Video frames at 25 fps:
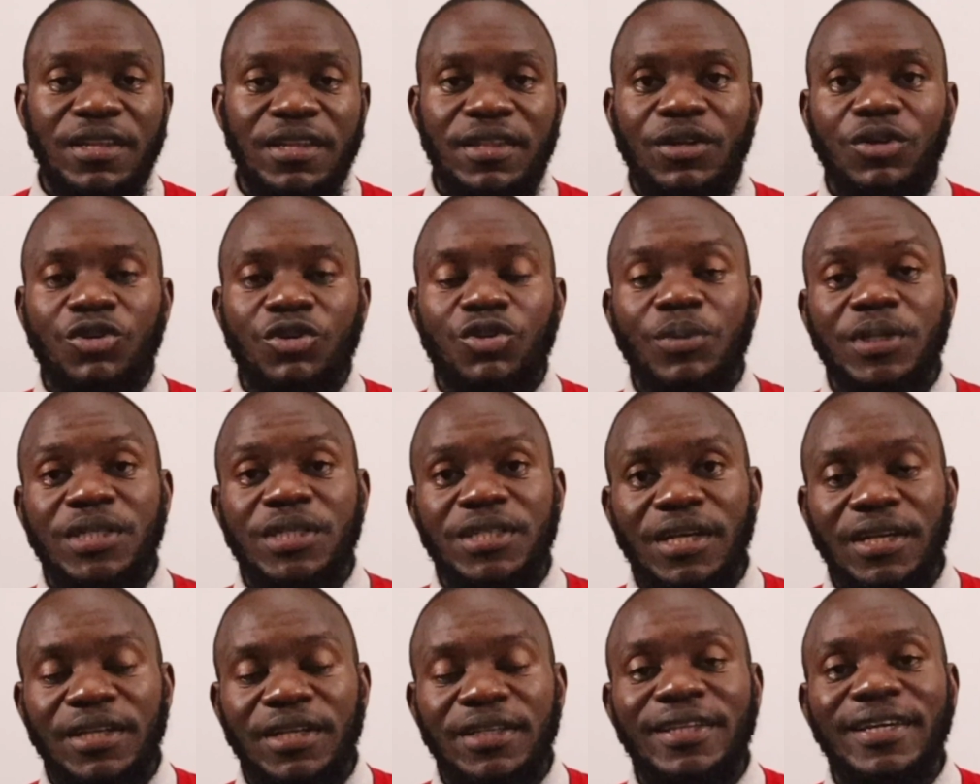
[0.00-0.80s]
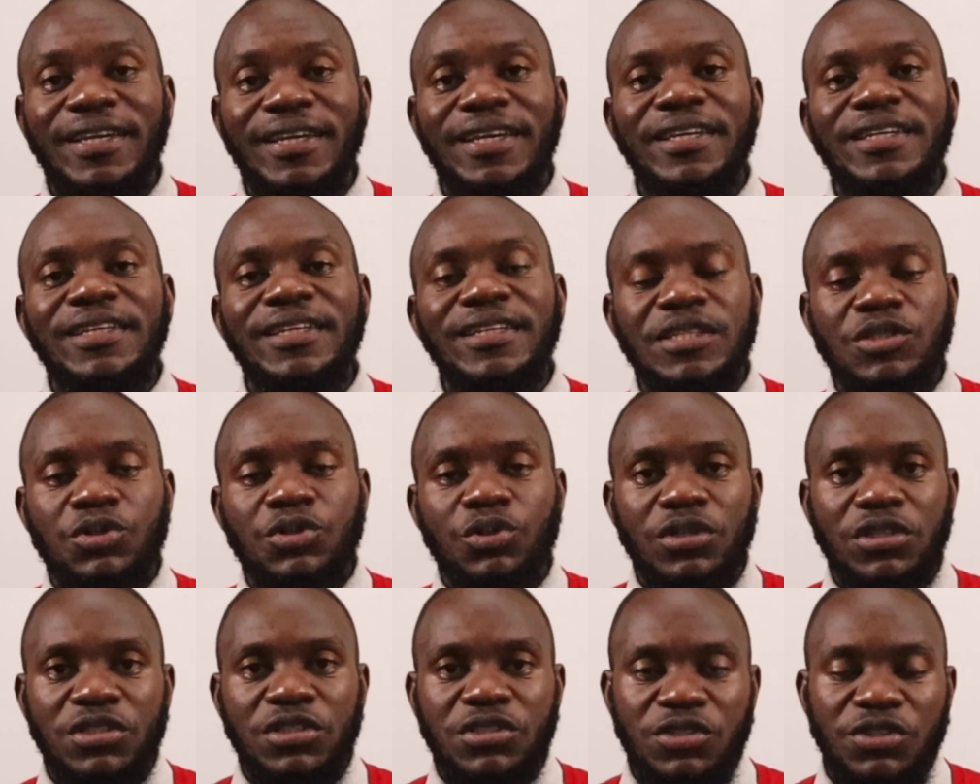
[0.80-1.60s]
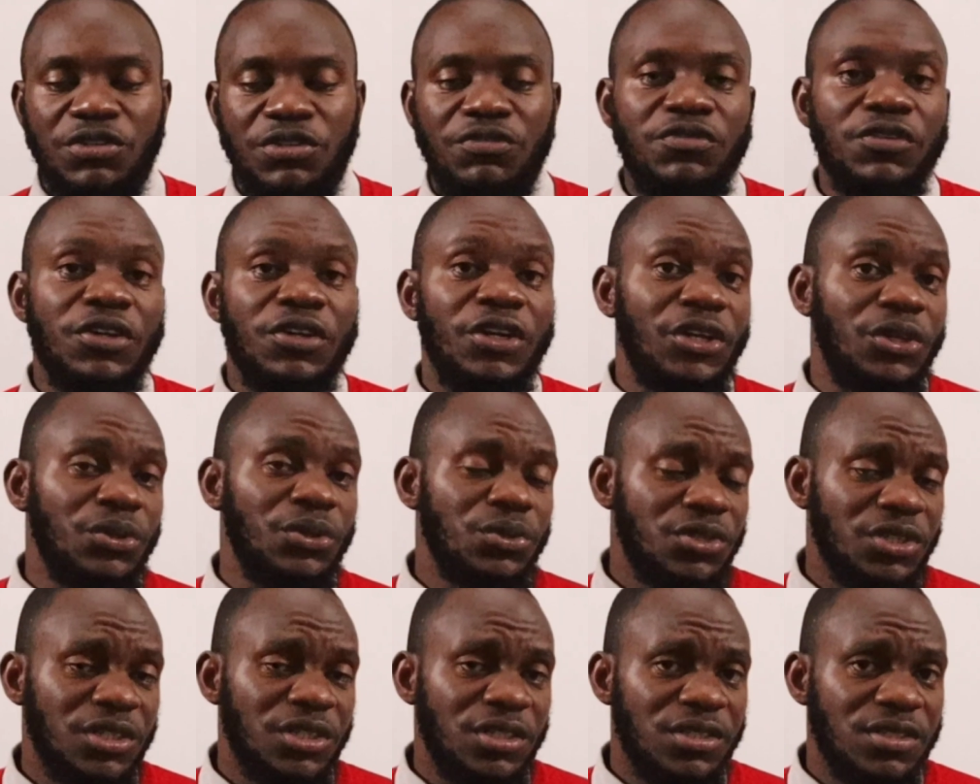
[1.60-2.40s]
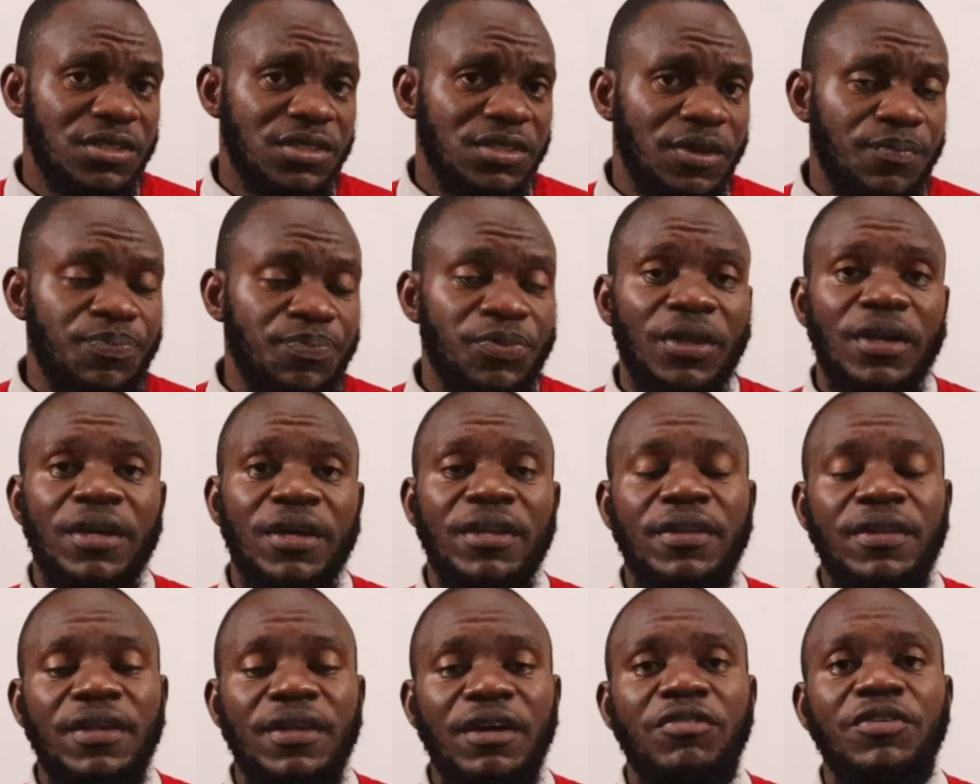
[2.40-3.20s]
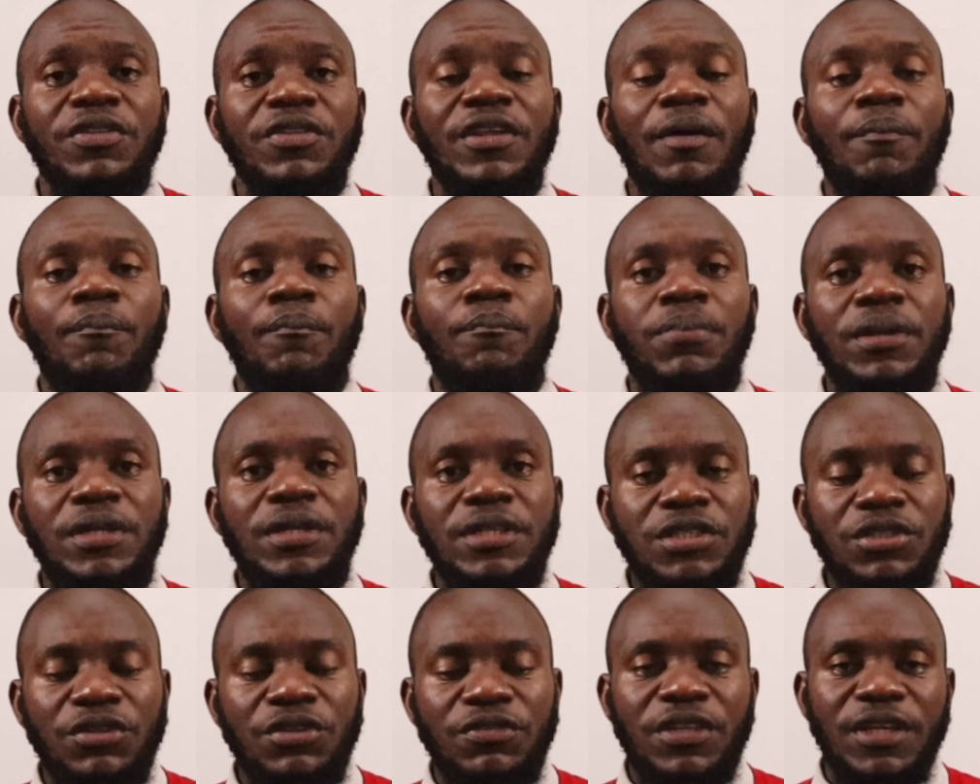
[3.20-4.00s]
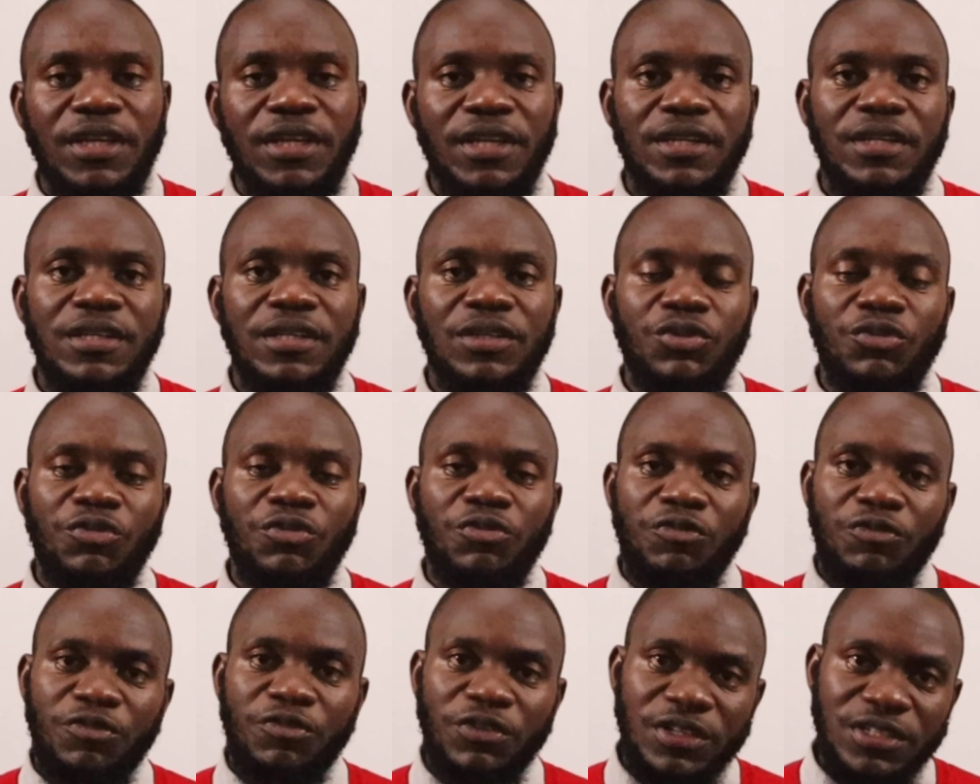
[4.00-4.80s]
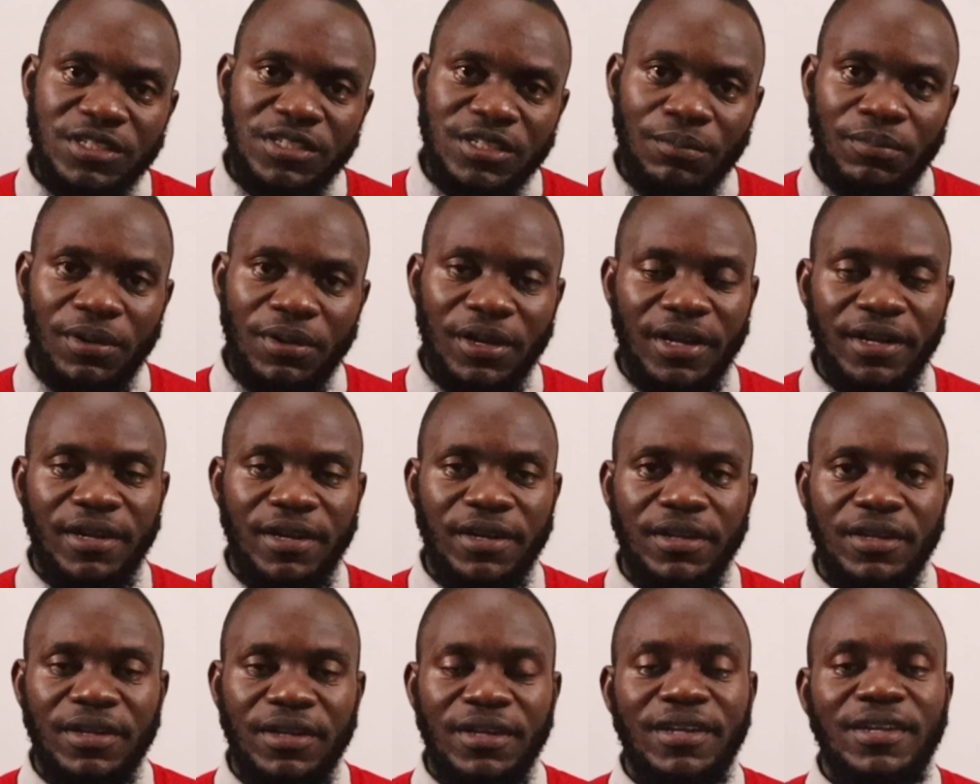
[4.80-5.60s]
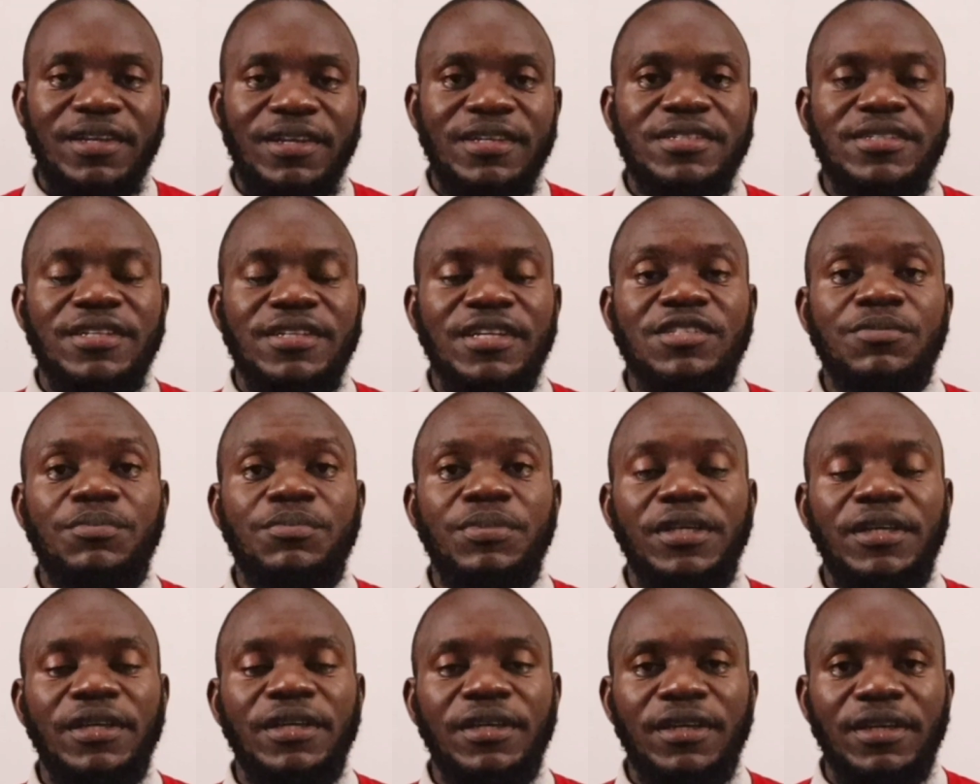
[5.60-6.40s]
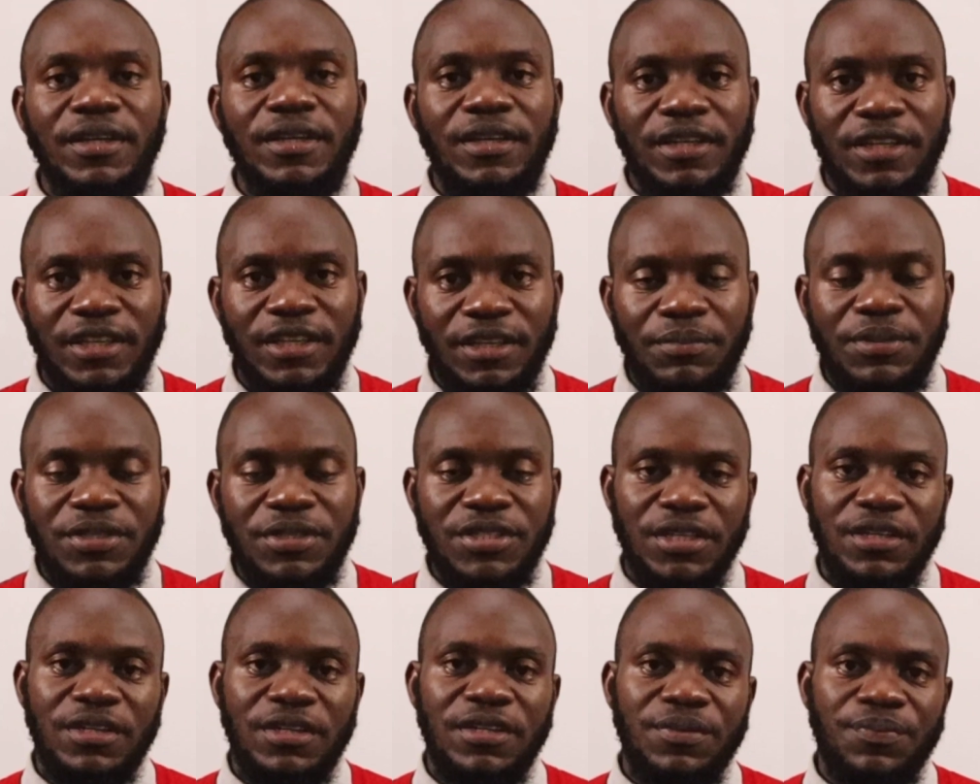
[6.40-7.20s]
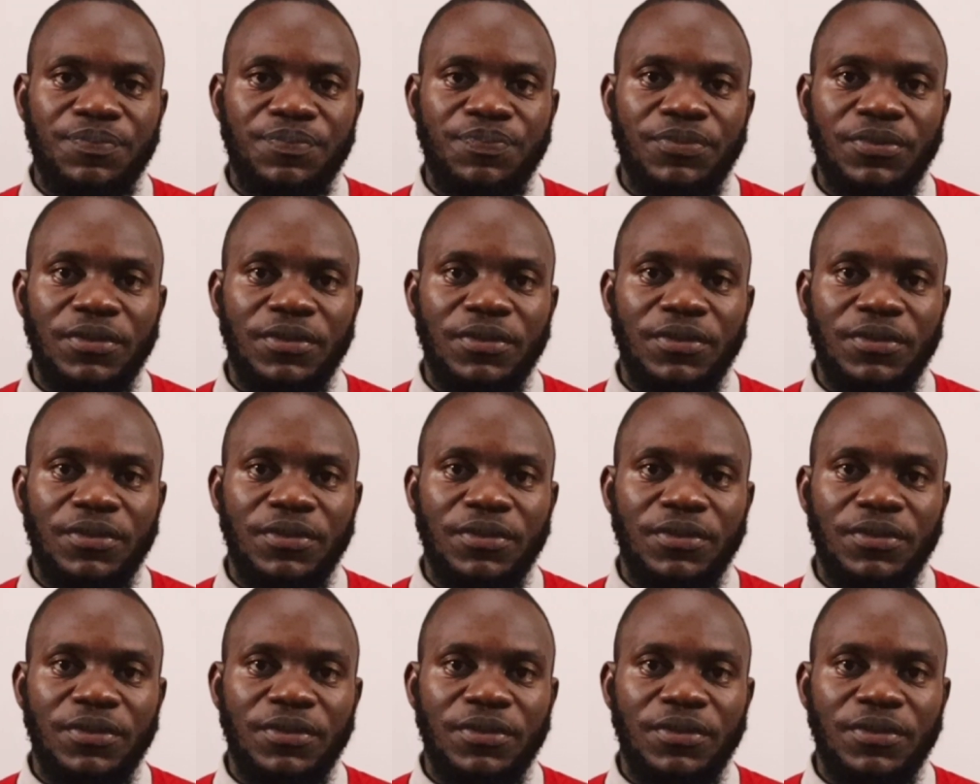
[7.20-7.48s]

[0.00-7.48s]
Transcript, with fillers: then automatically the kidney does not receive nutrients, and therefore the ability of the kidney to filter blood starts being inhibited.